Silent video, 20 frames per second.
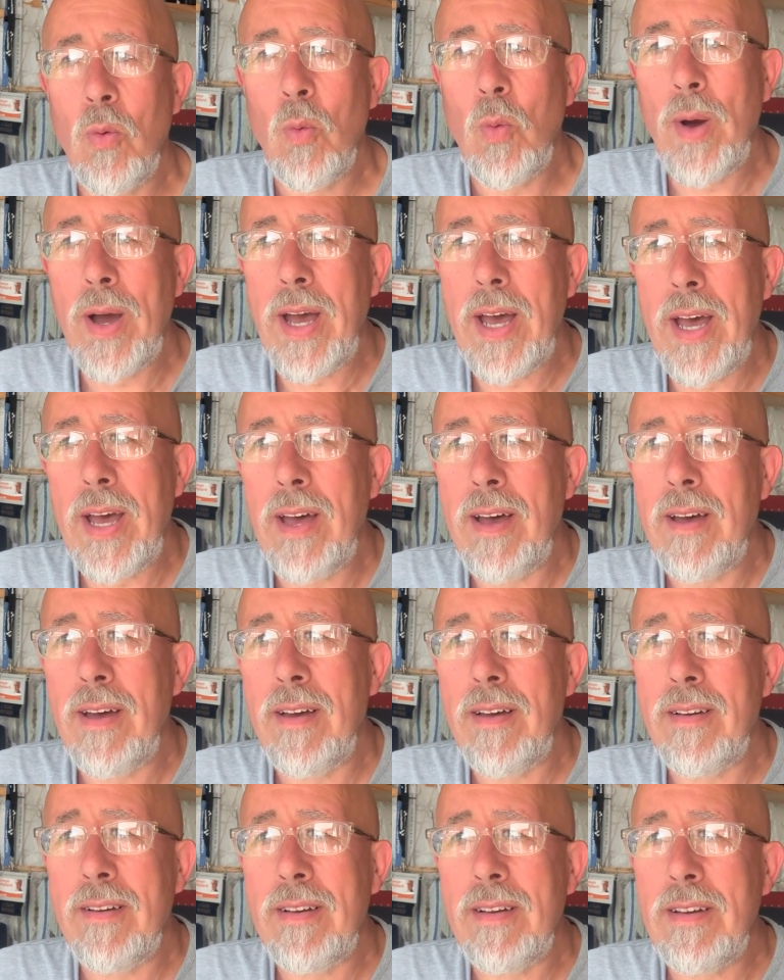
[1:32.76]
Where
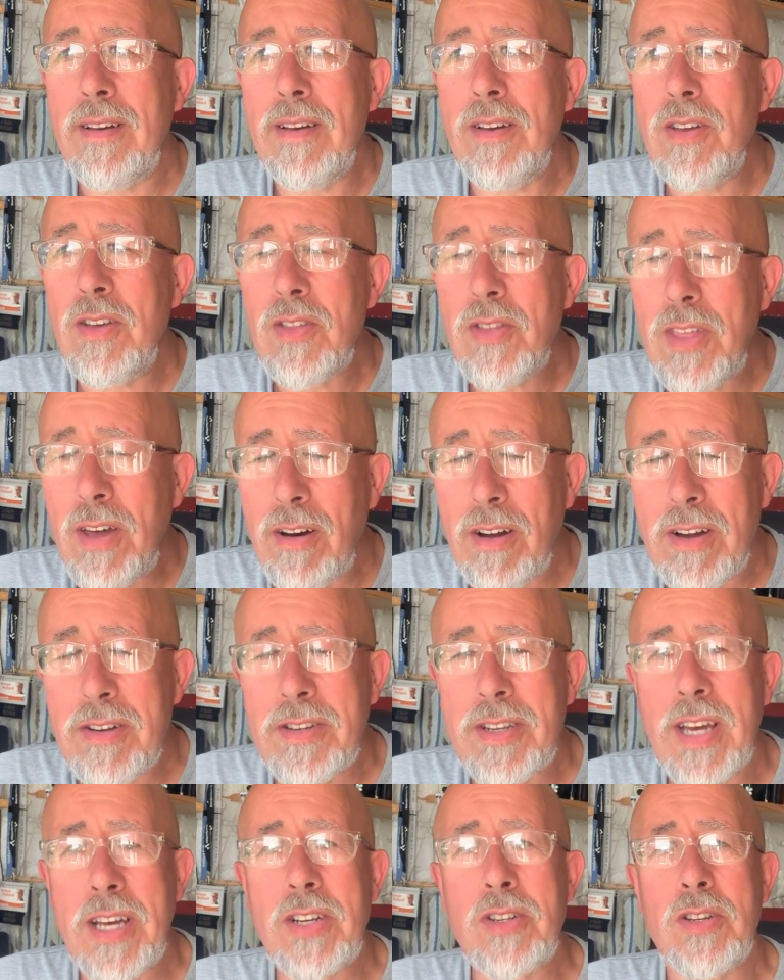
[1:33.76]
there are
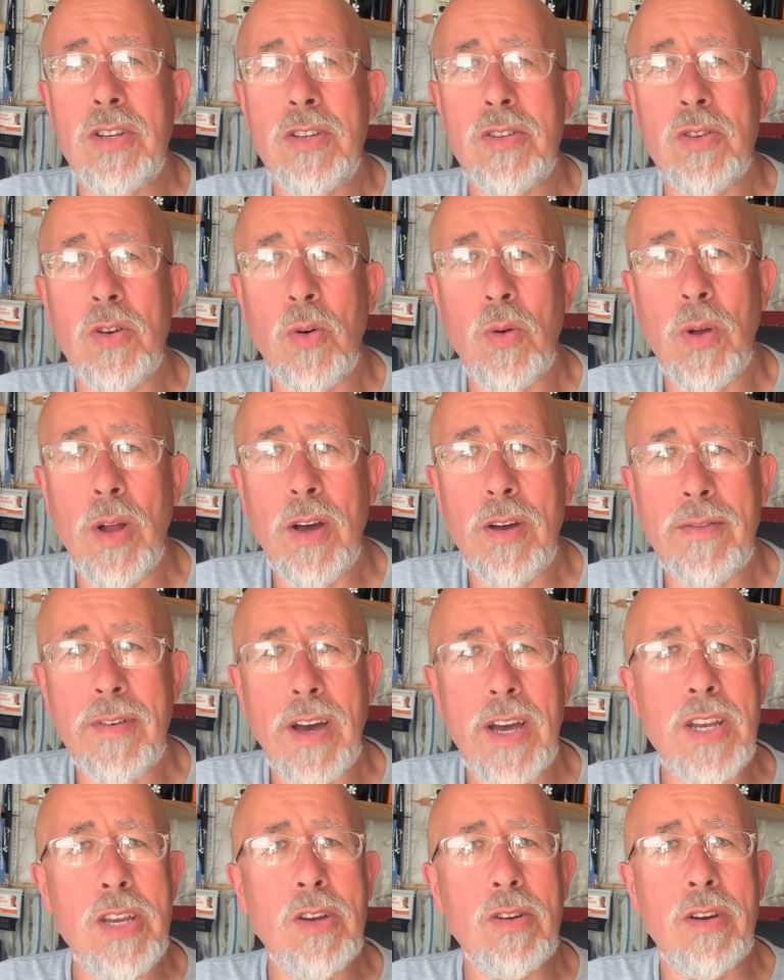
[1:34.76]
textures all over
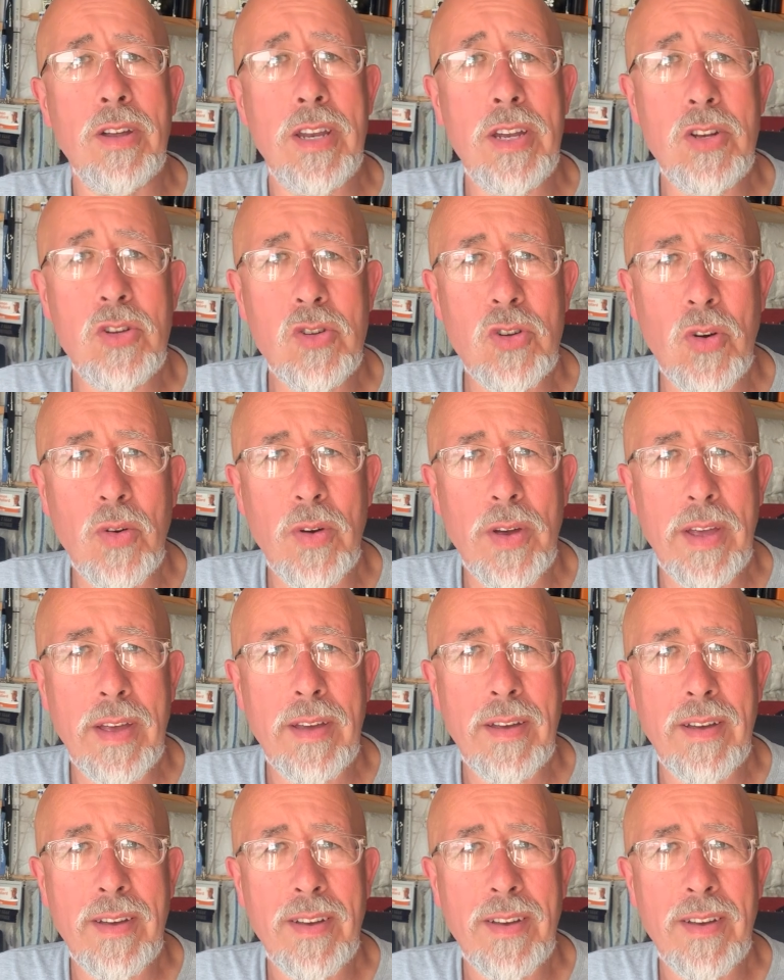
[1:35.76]
and you can enjoy